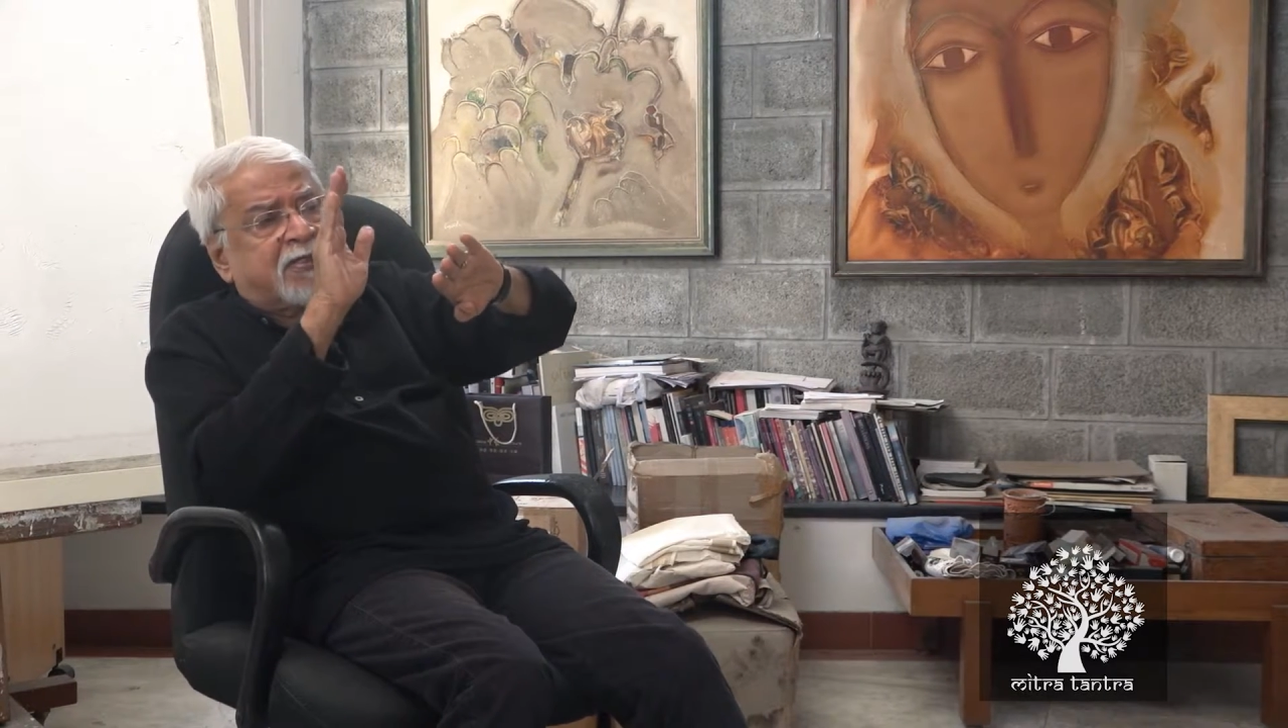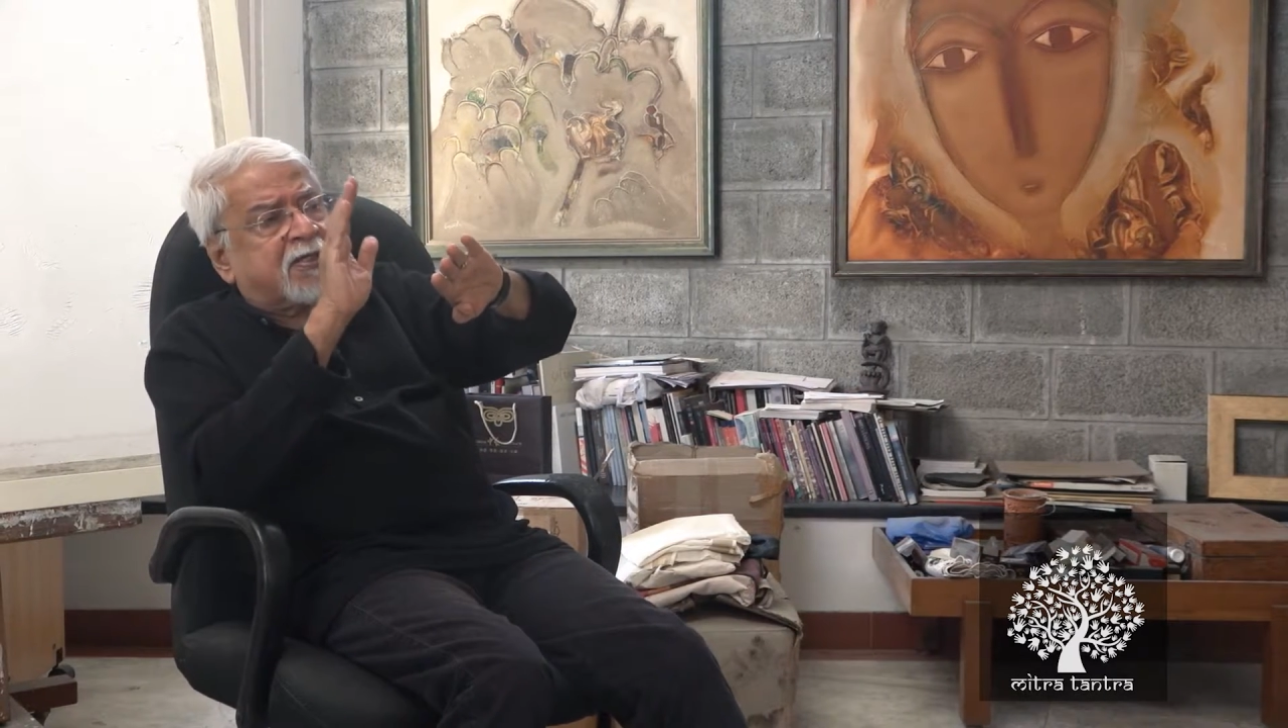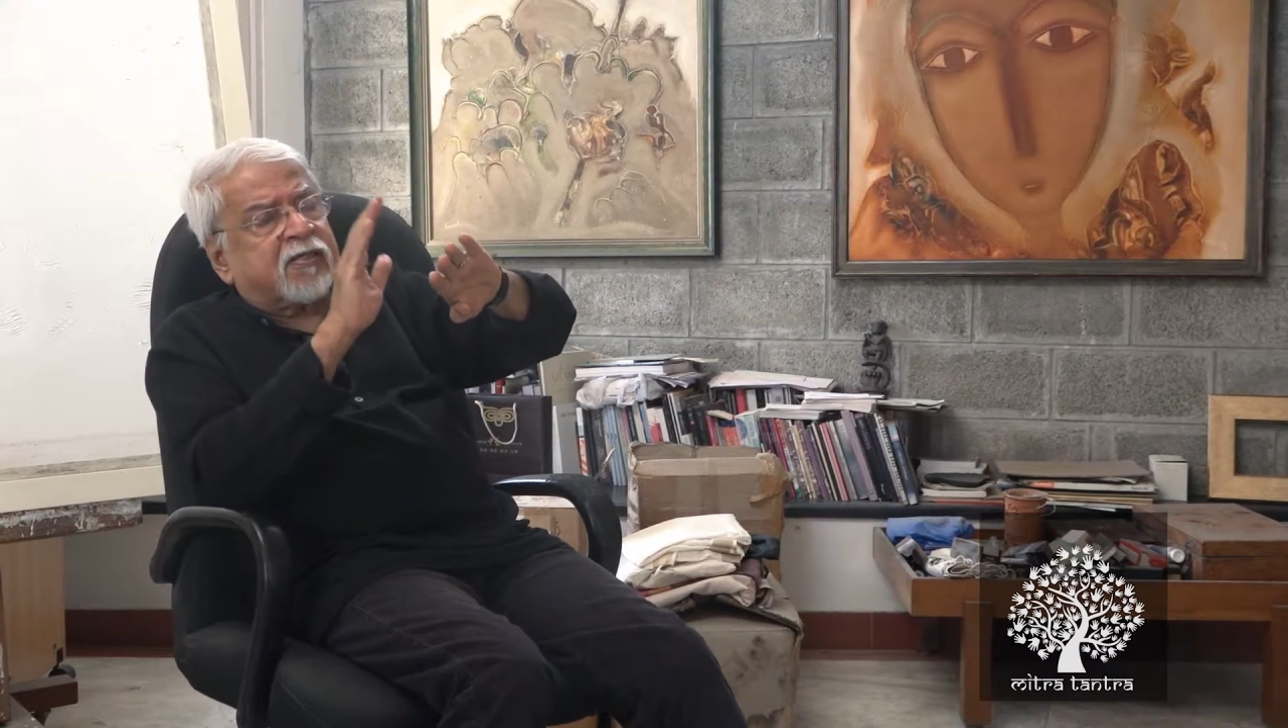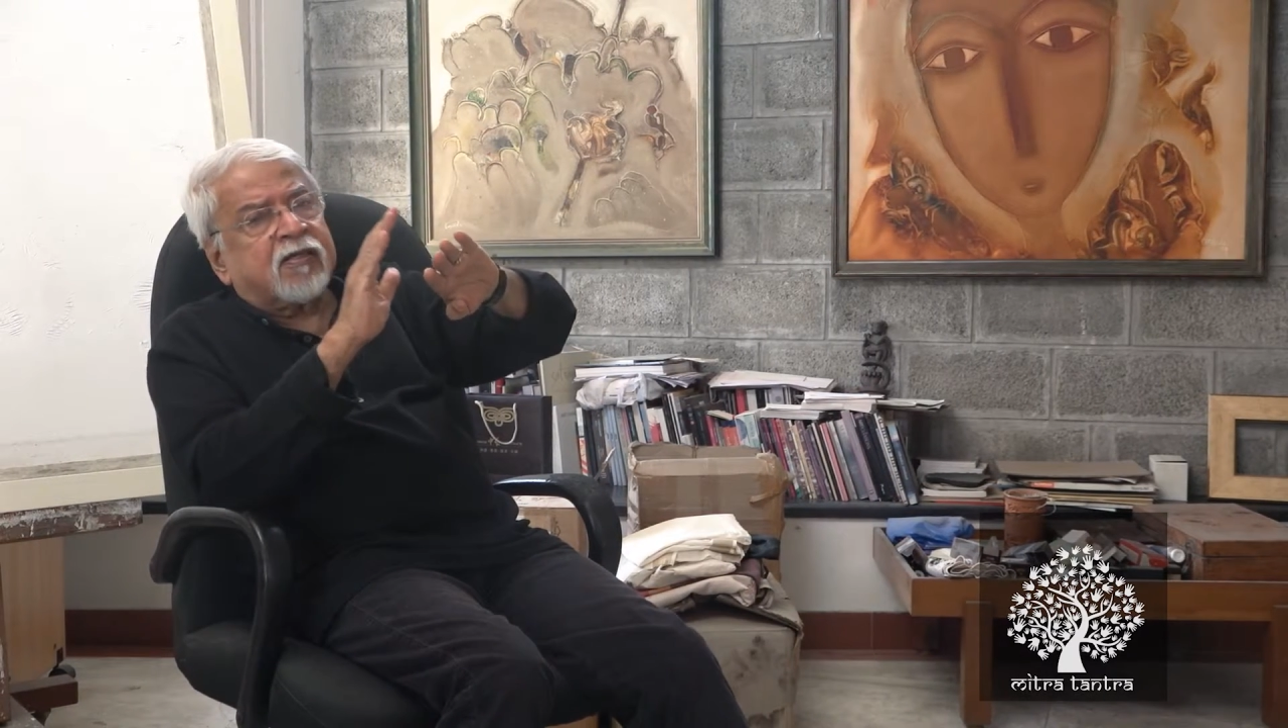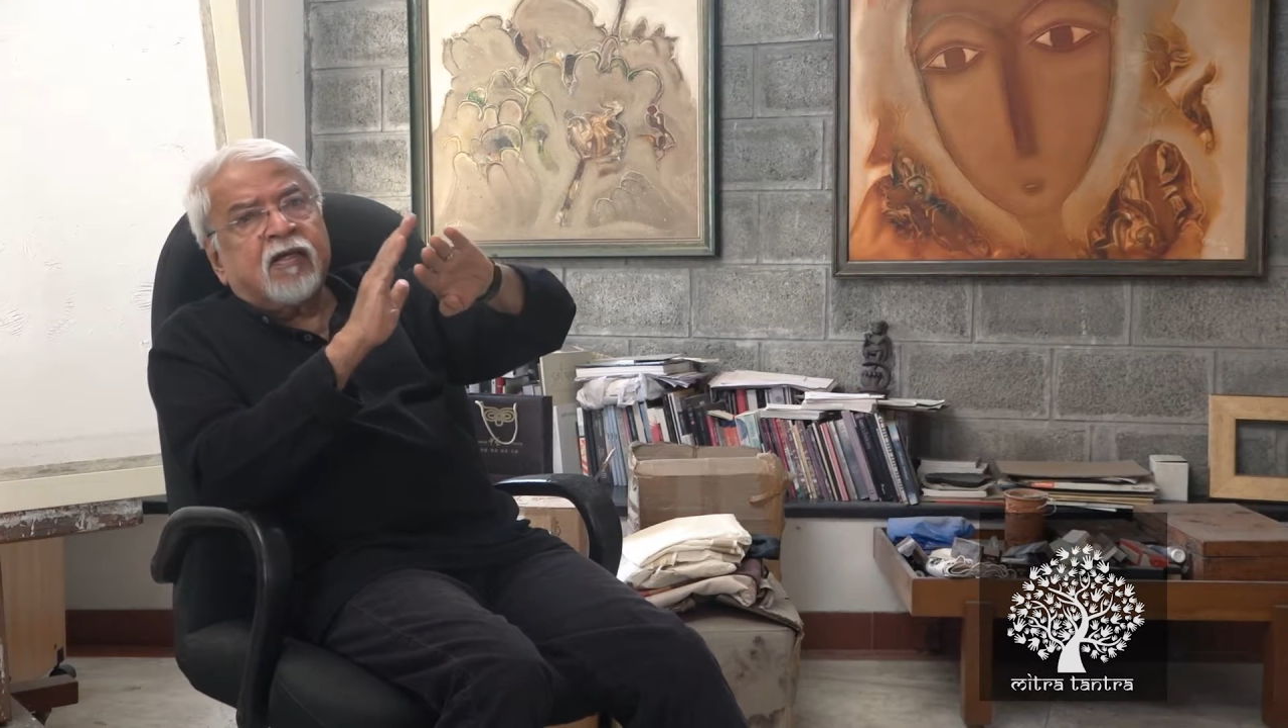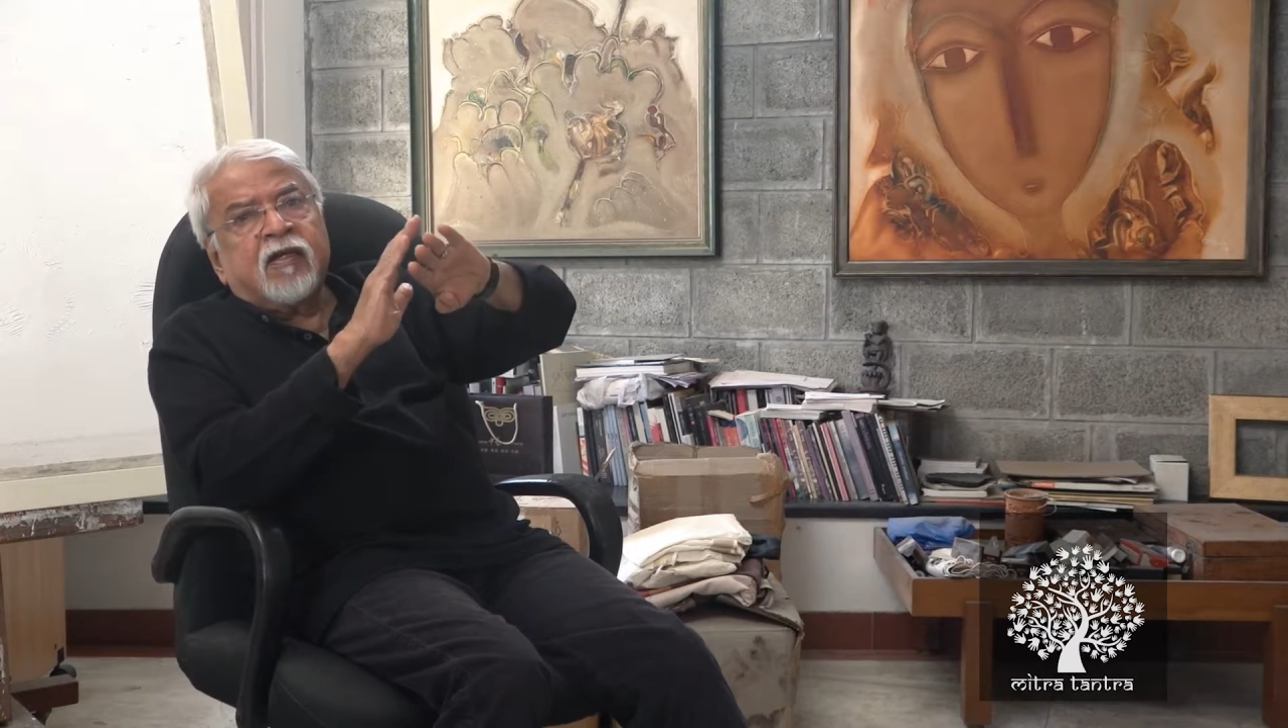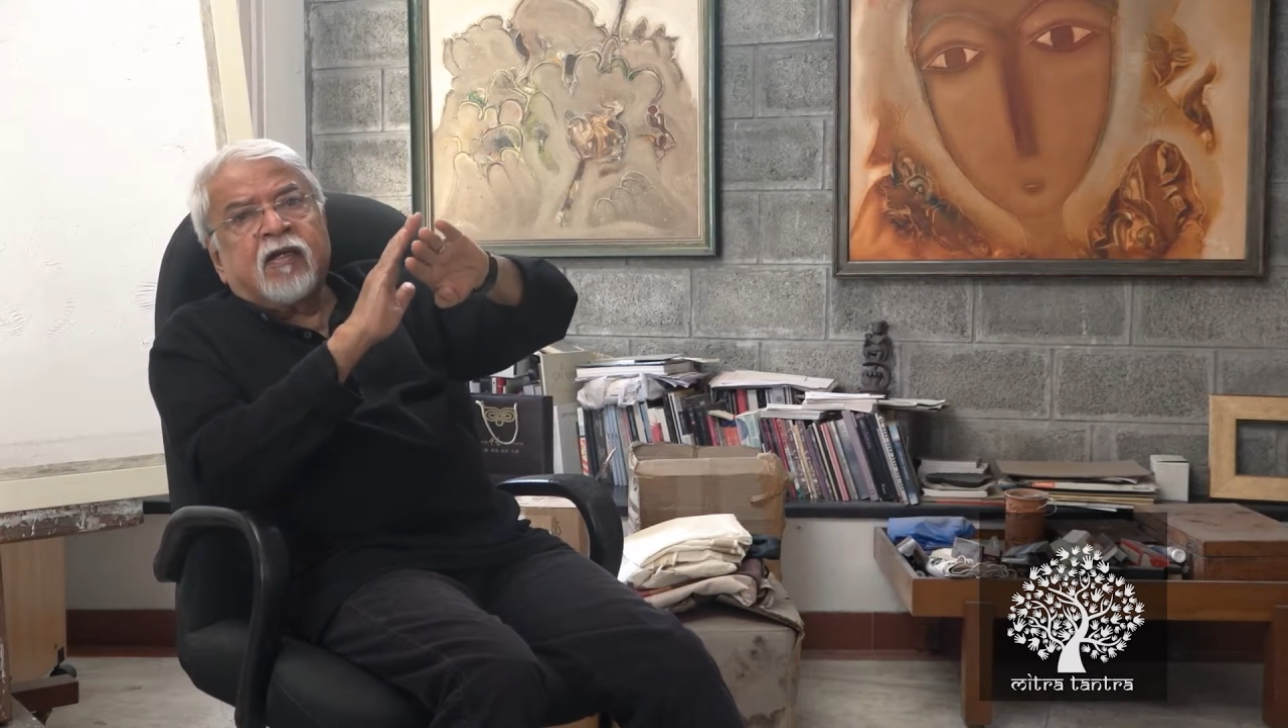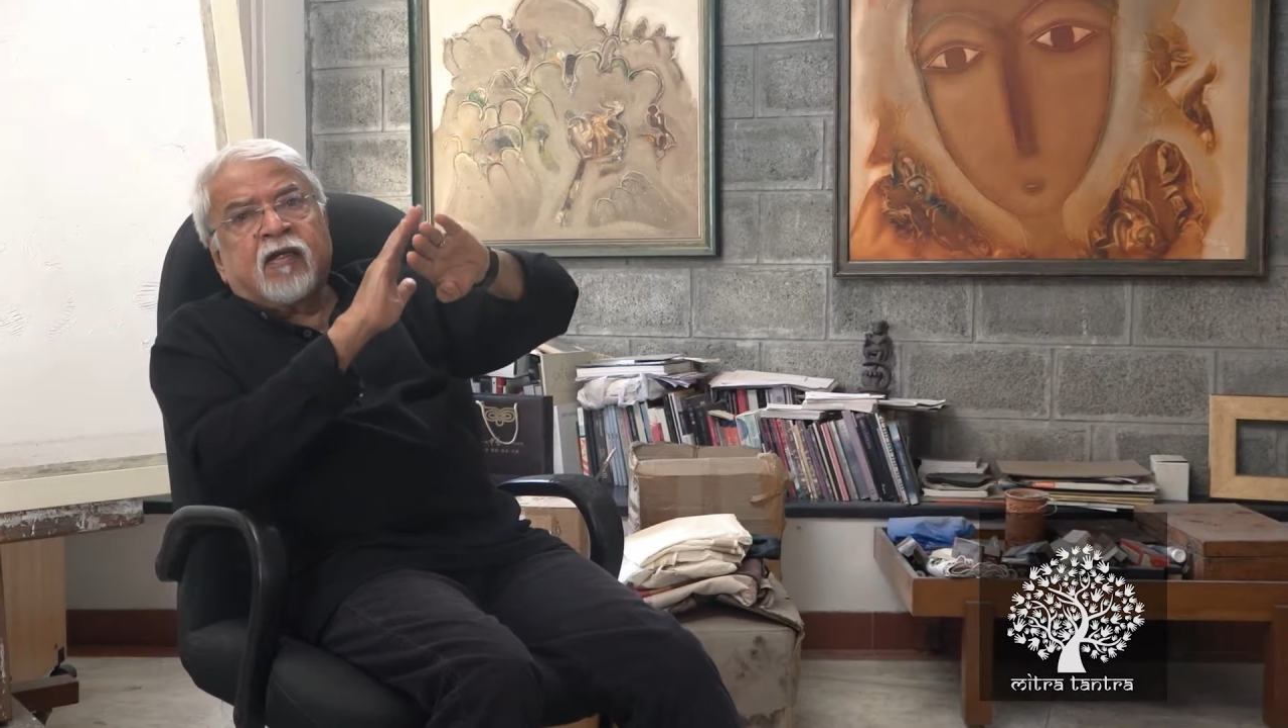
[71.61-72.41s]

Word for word: pieces.